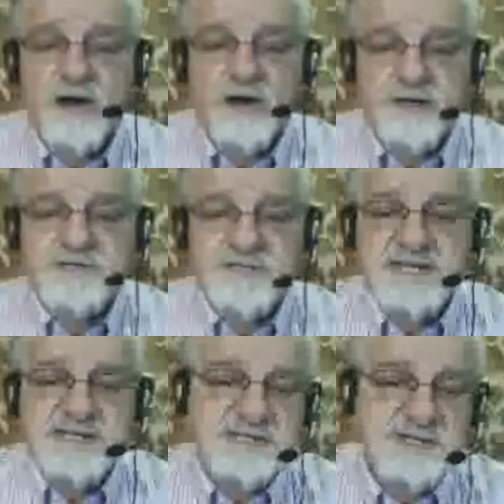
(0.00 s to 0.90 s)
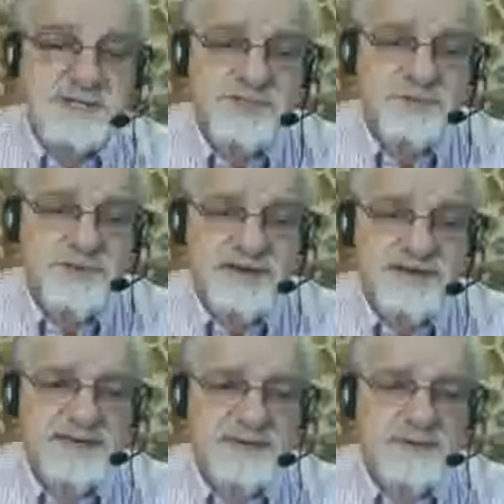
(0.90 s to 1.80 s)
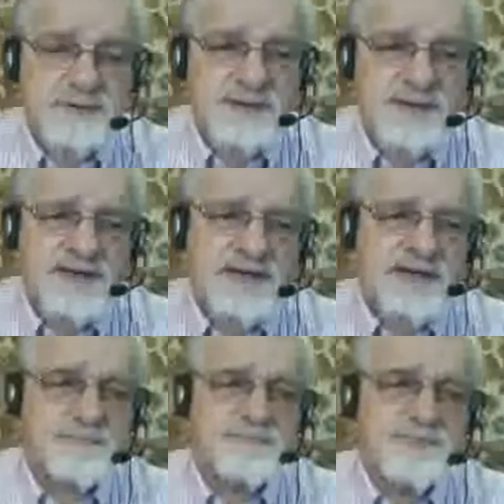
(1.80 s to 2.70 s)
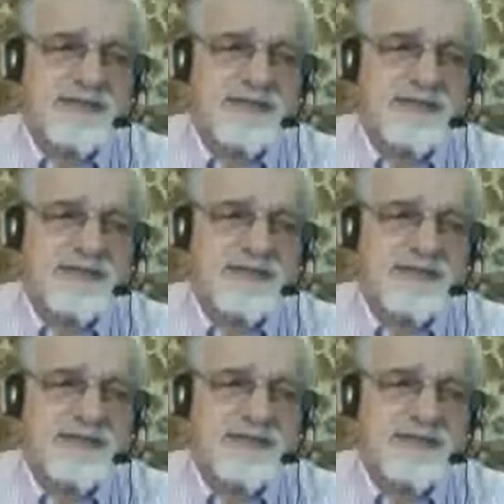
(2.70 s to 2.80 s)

rsync is used a great deal. Um,